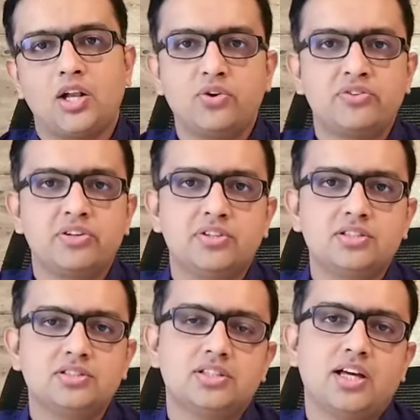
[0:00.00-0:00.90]
Hello
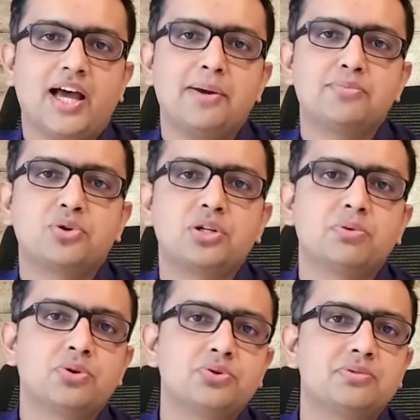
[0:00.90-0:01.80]
everyone, I am Dr.
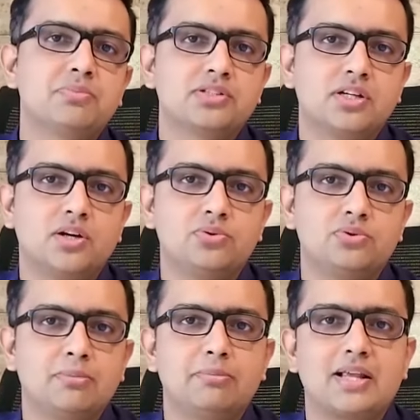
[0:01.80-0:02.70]
Manoj
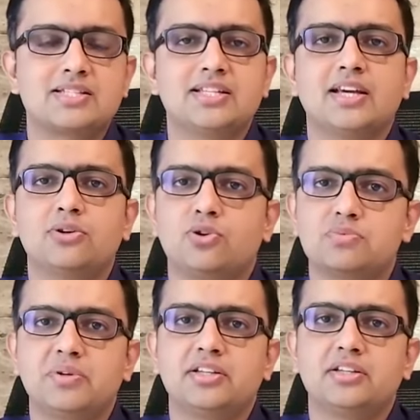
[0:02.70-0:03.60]
Bachhav, plastic and
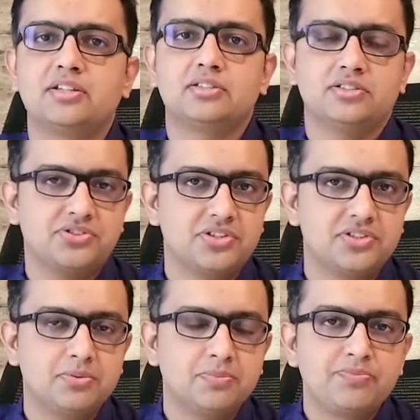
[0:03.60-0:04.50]
cosmetic
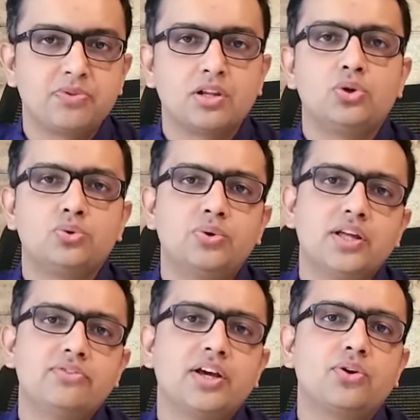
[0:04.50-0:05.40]
surgeon.
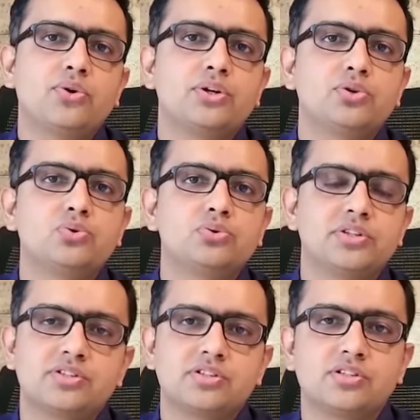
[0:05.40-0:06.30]
Today we are going
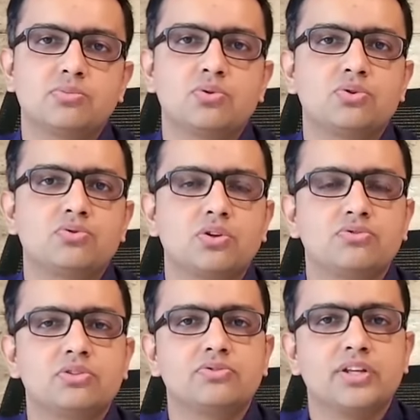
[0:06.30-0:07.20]
to discuss about one
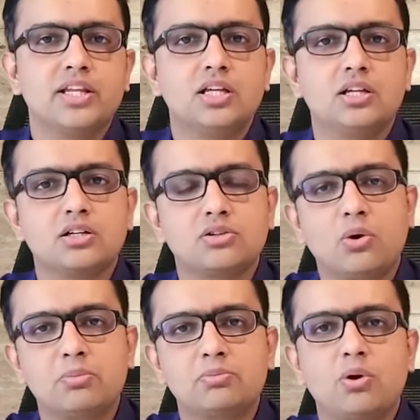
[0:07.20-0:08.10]
of the very
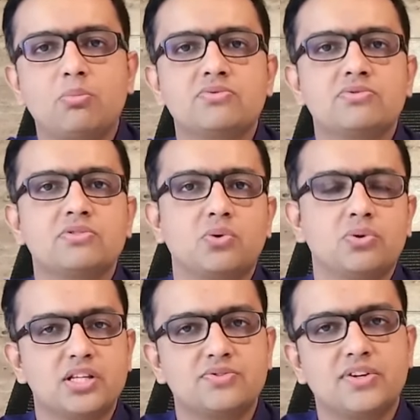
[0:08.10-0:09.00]
common problems
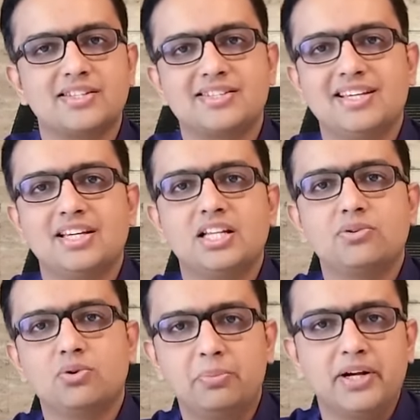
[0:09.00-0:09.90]
nowadays we are seeing in
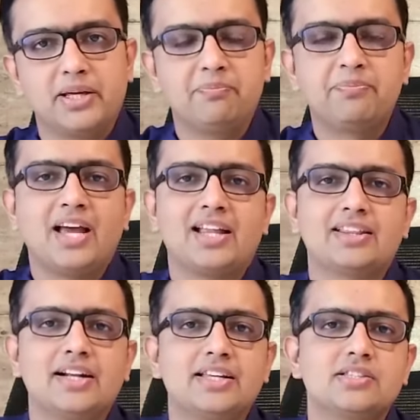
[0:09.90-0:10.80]
our OPD,
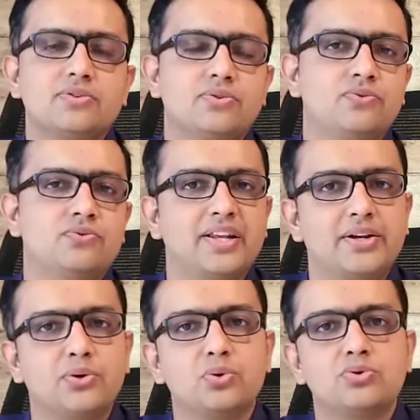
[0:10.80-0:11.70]
and that is
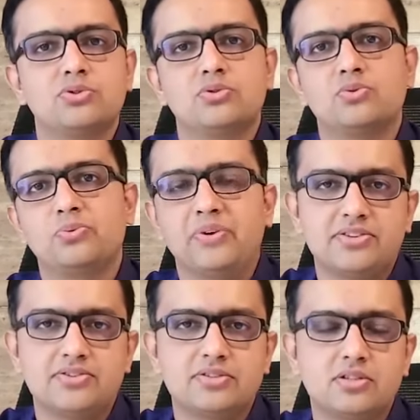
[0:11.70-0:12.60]
varicose
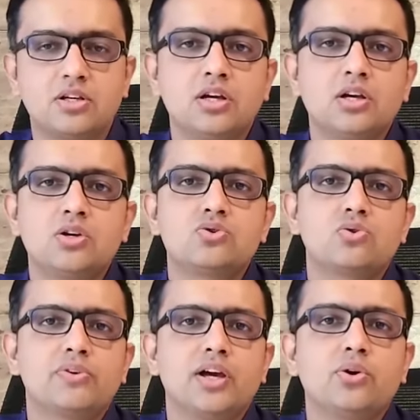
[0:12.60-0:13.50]
veins.
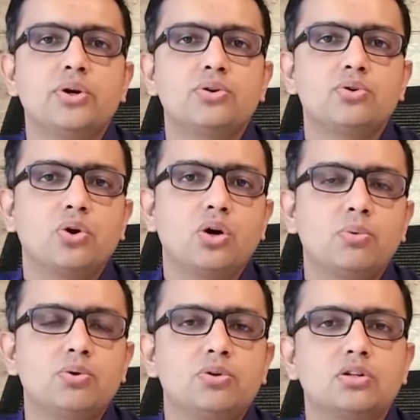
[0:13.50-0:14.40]
So we are going to talk
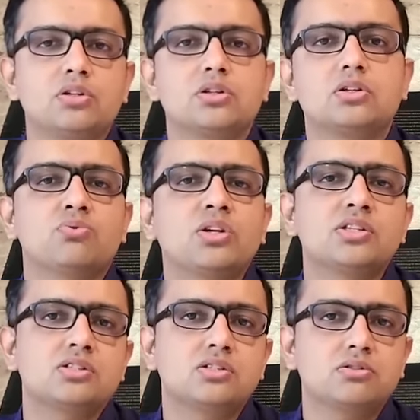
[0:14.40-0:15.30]
about what
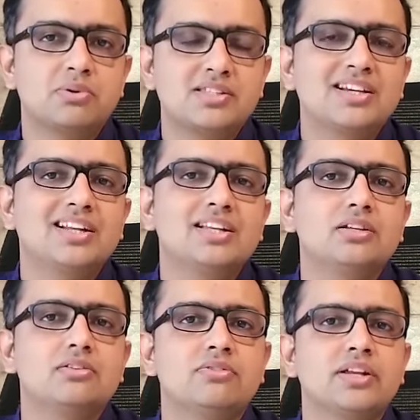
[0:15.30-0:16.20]
is
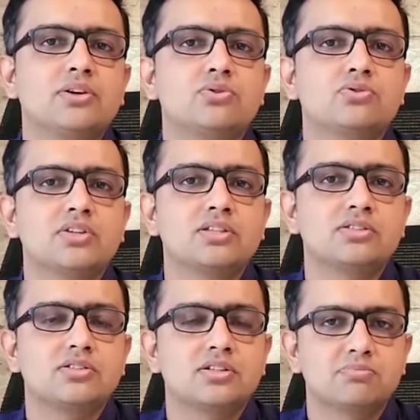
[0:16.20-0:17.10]
basically varicose
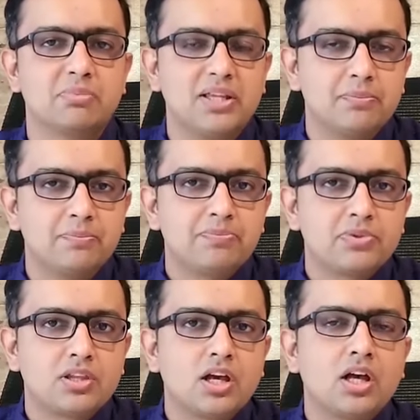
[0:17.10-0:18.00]
veins does mean,
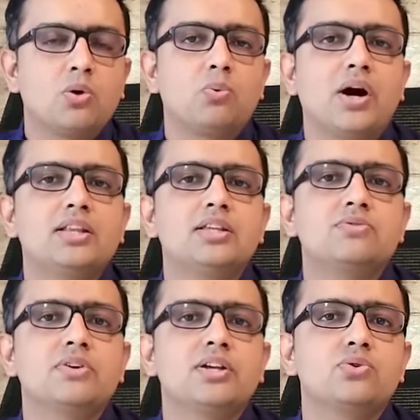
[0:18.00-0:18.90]
why
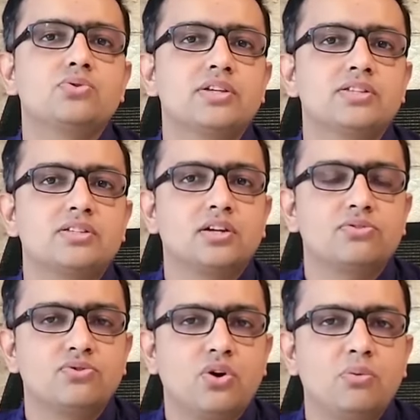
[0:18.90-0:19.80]
these varicose veins
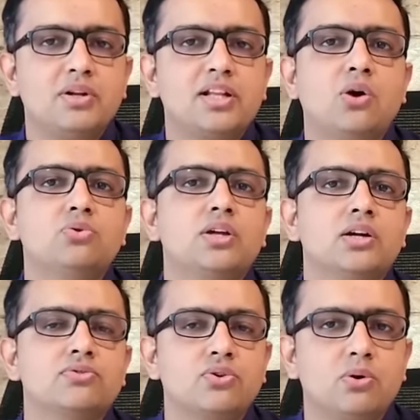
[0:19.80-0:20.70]
are formed and how
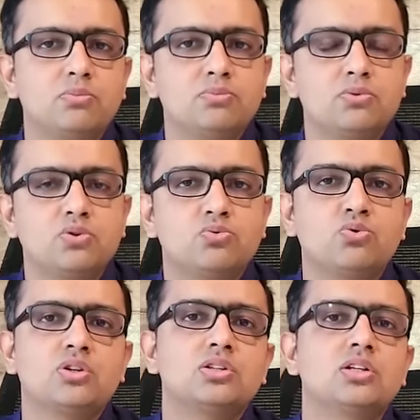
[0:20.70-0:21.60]
they are formed,
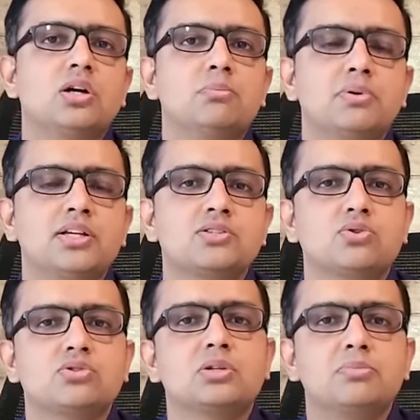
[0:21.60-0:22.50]
what are the complaints
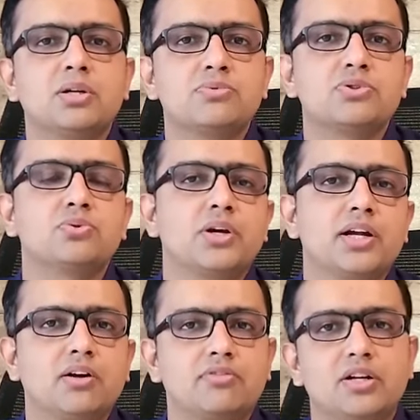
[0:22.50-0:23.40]
or symptoms you
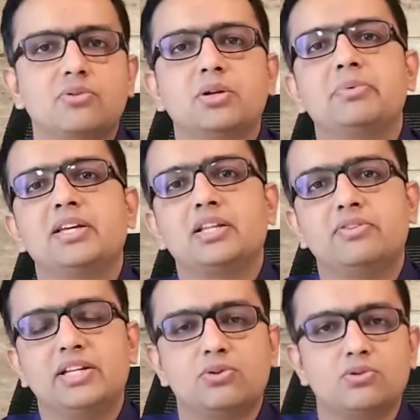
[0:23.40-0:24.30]
get after developing
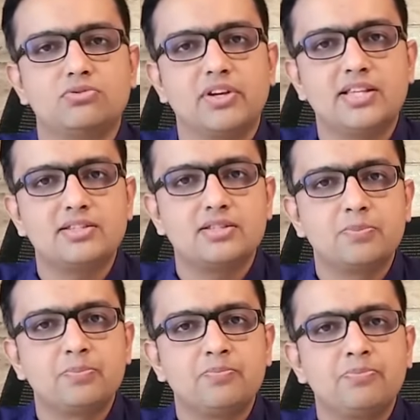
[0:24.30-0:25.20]
the varicose
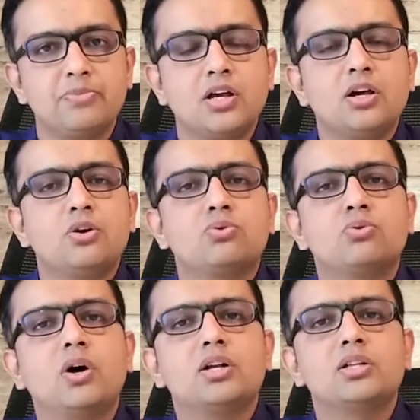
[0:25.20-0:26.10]
veins,
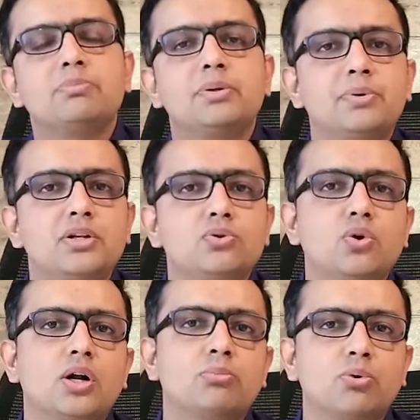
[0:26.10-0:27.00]
who are the people
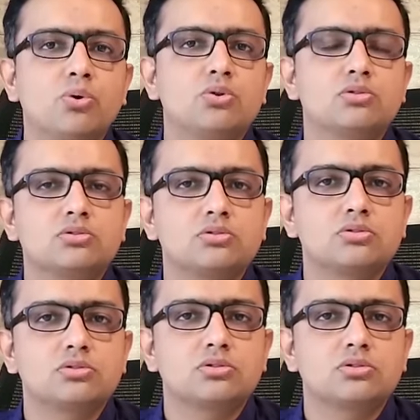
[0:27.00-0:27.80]
who are more